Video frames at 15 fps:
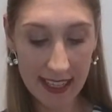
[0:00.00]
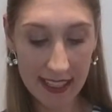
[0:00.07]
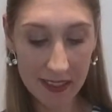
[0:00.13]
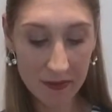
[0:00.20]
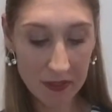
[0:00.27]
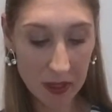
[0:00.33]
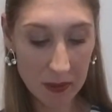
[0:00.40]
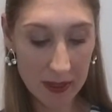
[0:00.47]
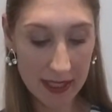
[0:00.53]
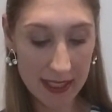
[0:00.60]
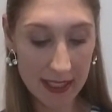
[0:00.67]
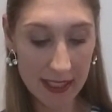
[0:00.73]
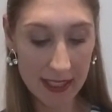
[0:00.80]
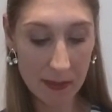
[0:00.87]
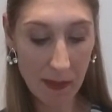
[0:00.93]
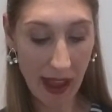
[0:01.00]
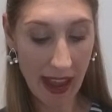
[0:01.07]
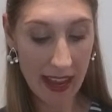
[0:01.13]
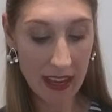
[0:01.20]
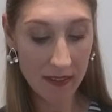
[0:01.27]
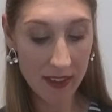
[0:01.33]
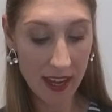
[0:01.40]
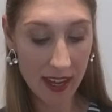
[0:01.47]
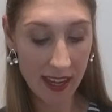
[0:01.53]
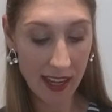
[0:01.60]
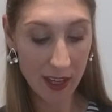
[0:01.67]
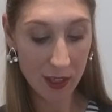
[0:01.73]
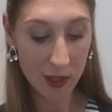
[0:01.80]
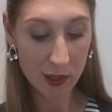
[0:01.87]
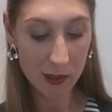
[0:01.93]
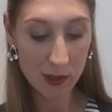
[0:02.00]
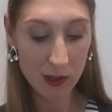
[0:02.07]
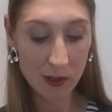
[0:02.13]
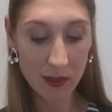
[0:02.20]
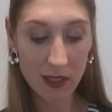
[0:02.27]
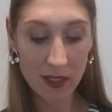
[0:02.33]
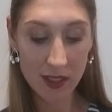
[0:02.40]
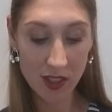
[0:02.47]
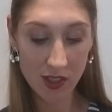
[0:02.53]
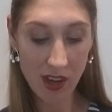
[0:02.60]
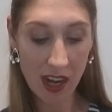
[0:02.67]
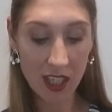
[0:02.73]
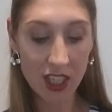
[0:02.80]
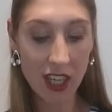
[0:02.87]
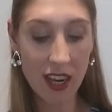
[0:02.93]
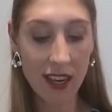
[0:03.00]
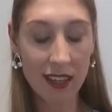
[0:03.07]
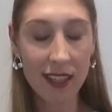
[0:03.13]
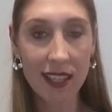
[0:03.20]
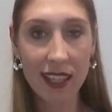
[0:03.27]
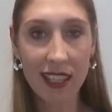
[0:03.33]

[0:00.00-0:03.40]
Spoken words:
Influences Behavior and Neural Structure